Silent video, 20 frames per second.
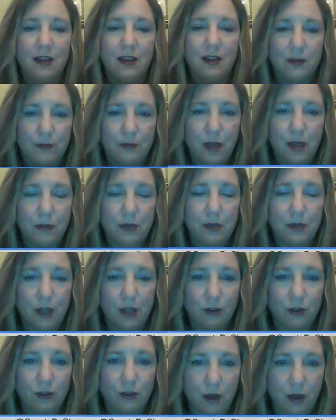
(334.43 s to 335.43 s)
Maybe not
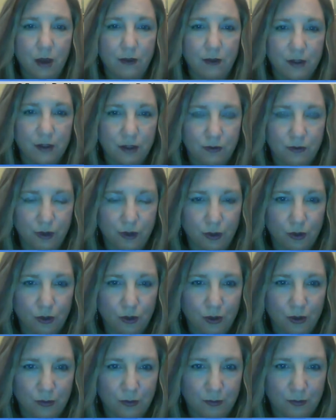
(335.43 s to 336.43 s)
the wave of the
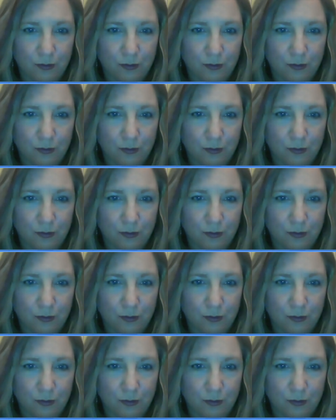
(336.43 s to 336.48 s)
future.